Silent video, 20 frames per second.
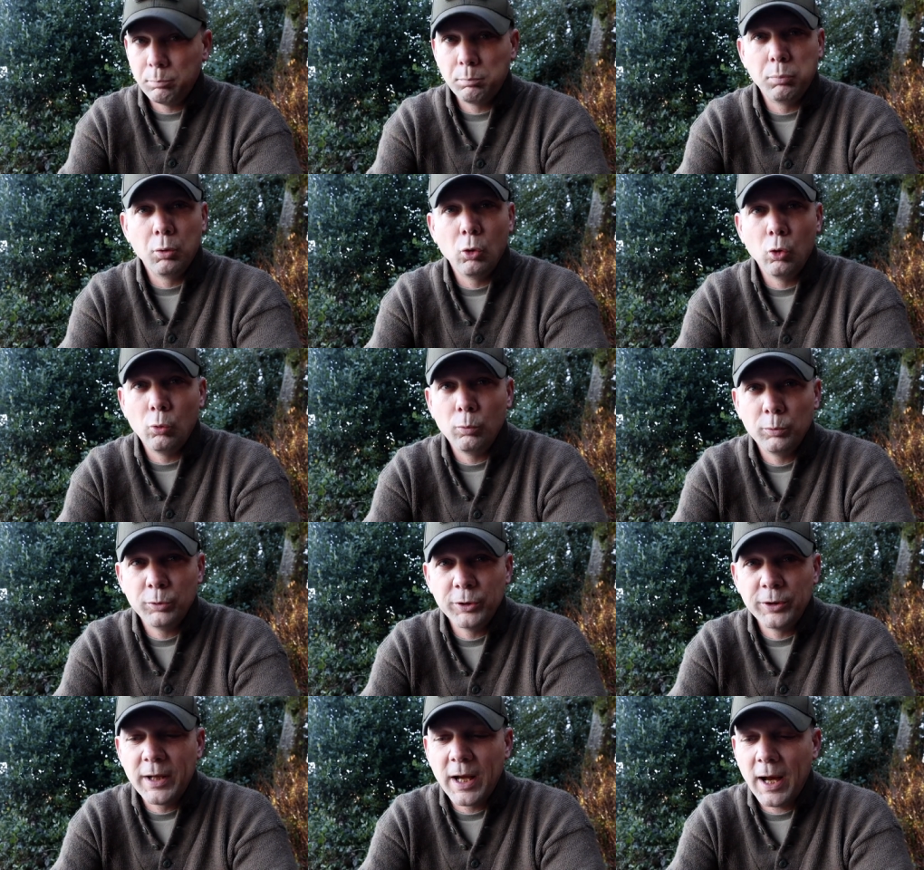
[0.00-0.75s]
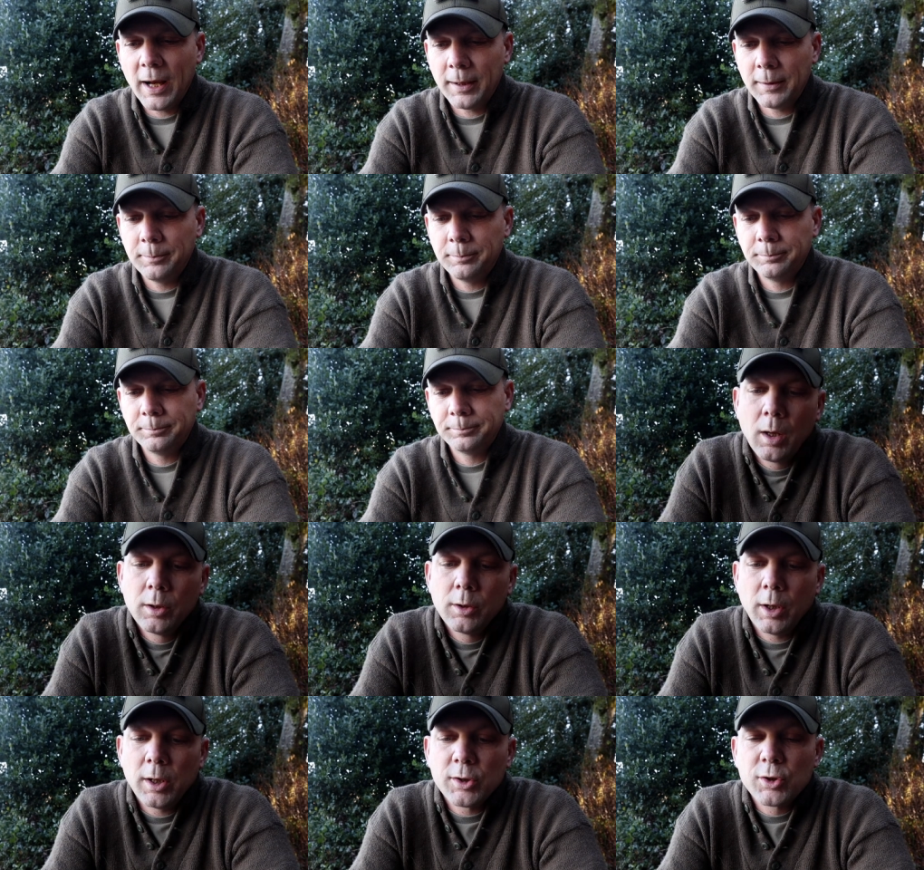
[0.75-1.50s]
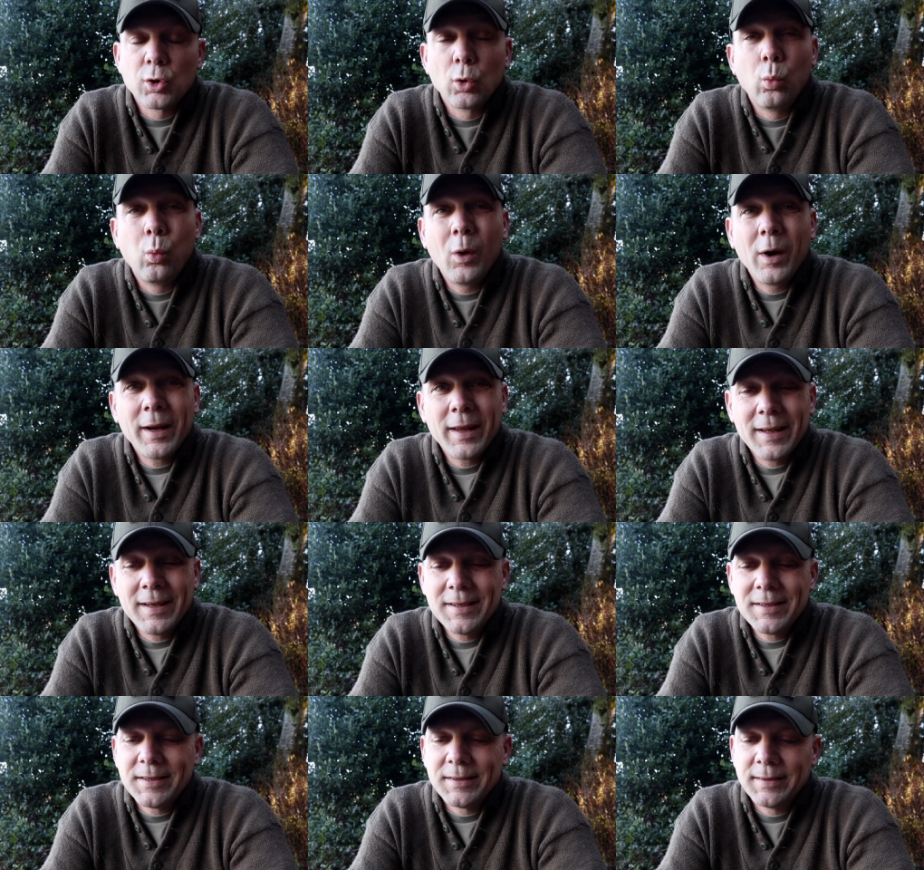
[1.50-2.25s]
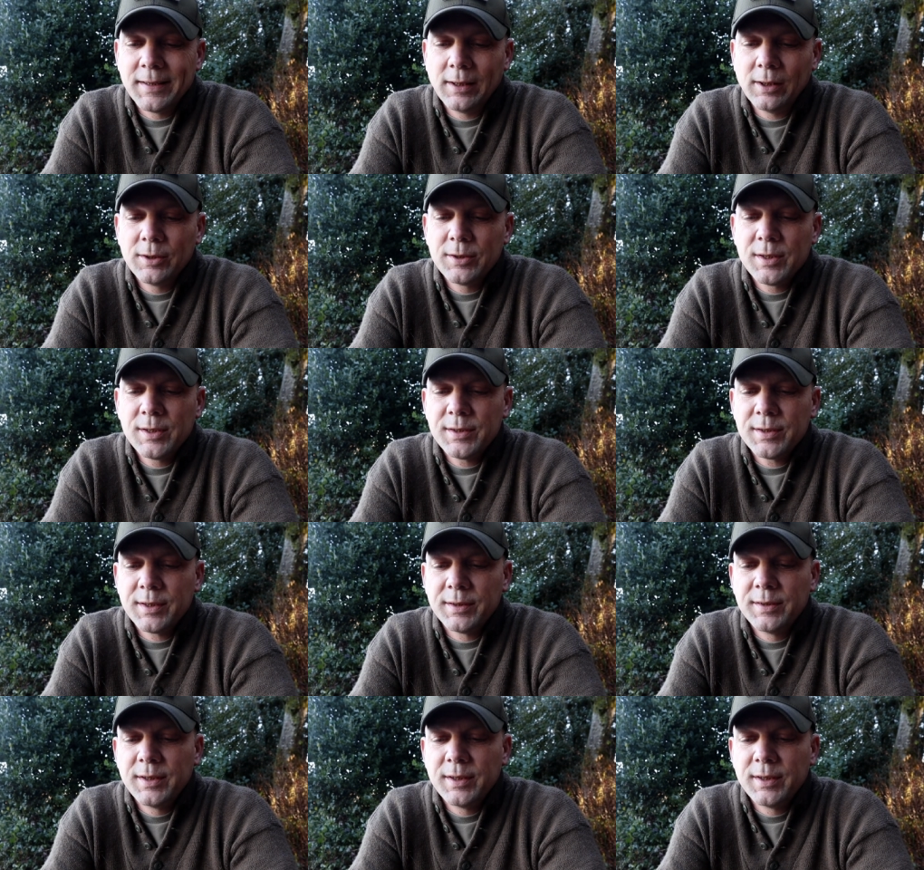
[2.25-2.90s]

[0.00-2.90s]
Boom, you got it. All right, so what is intelligence?